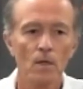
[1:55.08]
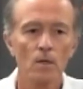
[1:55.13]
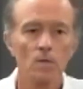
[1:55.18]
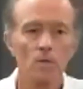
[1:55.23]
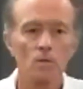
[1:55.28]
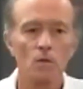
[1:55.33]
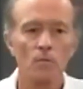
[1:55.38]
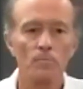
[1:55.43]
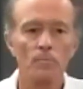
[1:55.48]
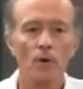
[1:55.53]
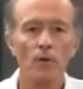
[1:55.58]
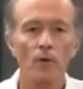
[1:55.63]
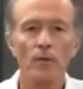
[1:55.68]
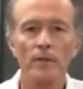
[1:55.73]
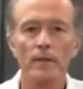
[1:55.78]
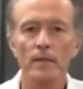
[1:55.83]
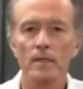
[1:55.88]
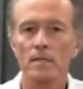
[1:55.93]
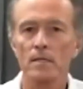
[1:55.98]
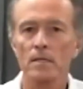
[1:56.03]
So both of
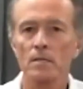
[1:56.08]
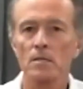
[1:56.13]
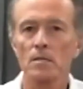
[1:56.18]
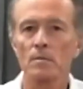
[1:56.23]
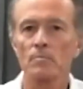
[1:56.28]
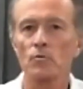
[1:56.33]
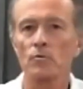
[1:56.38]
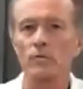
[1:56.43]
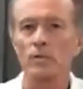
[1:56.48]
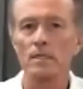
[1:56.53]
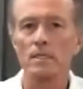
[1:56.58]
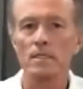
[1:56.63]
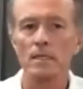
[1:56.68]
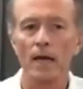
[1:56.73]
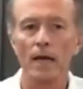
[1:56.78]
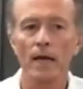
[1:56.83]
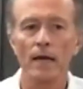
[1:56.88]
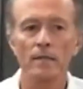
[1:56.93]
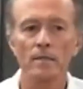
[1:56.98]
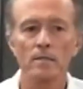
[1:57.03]
these systems are
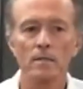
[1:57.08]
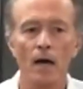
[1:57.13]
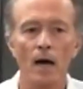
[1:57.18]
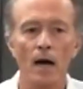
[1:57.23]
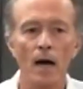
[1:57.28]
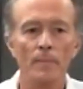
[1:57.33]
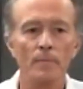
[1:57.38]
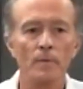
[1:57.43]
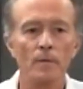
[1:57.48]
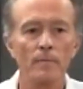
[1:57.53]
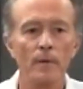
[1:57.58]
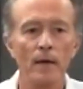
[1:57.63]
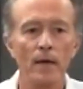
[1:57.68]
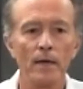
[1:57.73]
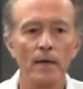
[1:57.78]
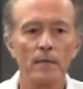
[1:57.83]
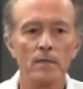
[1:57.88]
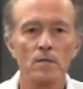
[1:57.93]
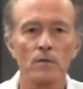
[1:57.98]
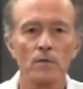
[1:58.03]
designed to
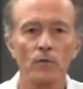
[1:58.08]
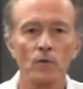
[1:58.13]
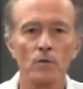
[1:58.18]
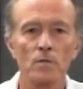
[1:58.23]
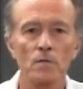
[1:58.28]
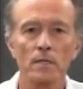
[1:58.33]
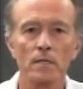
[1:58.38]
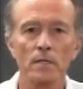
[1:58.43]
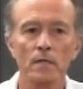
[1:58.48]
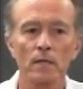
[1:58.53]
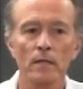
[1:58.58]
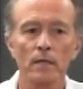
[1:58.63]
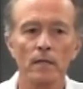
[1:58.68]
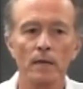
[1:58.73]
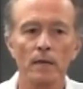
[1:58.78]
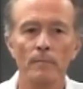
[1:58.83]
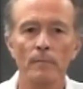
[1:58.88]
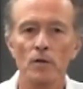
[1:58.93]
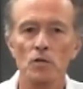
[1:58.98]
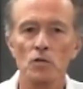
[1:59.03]
optimize the versatility
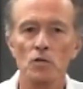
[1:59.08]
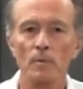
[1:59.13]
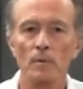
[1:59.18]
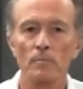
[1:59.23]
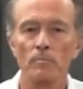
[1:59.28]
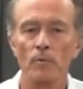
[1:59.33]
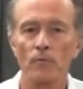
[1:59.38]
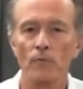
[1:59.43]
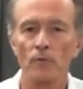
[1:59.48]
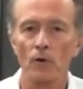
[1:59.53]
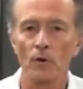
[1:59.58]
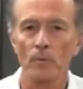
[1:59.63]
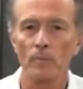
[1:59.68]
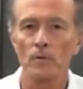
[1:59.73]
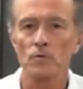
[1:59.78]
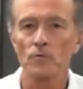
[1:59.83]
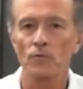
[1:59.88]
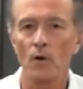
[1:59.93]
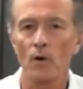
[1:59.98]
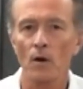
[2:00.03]
and measurement
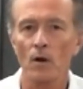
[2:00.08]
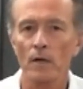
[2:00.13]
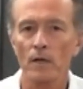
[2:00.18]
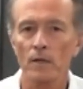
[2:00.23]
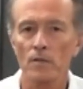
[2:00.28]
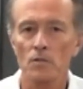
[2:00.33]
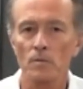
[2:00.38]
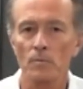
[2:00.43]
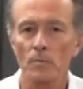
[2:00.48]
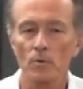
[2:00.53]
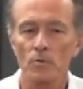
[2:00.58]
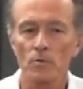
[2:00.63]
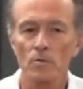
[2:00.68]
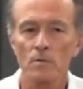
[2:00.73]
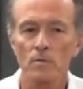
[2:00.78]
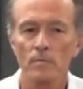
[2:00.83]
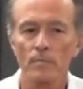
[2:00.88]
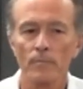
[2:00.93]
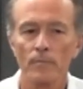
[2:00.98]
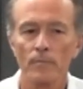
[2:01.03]
performance for our customers.